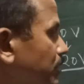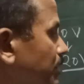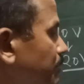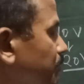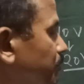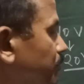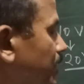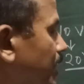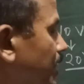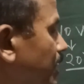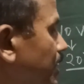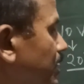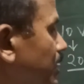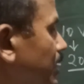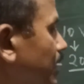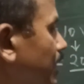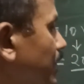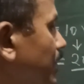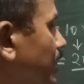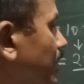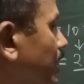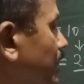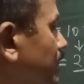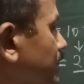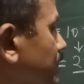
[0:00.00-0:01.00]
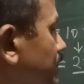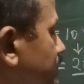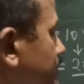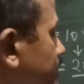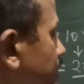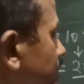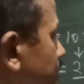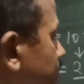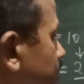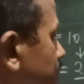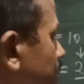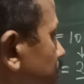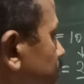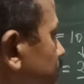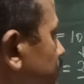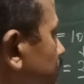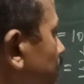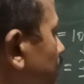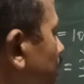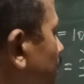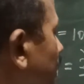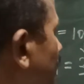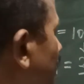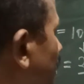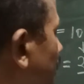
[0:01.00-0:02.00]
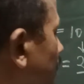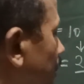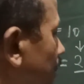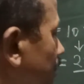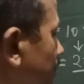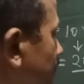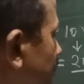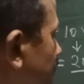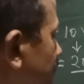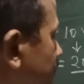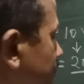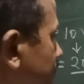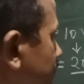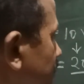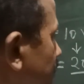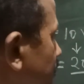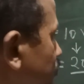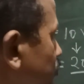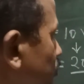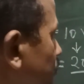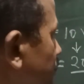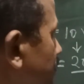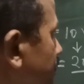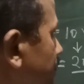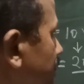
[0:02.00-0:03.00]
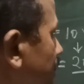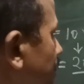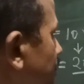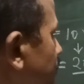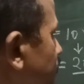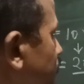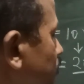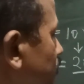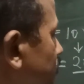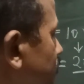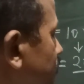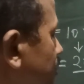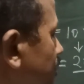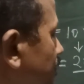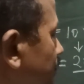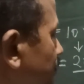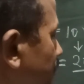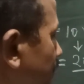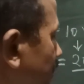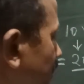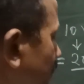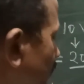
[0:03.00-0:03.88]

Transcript: imply a resistance. It should be taken so simply,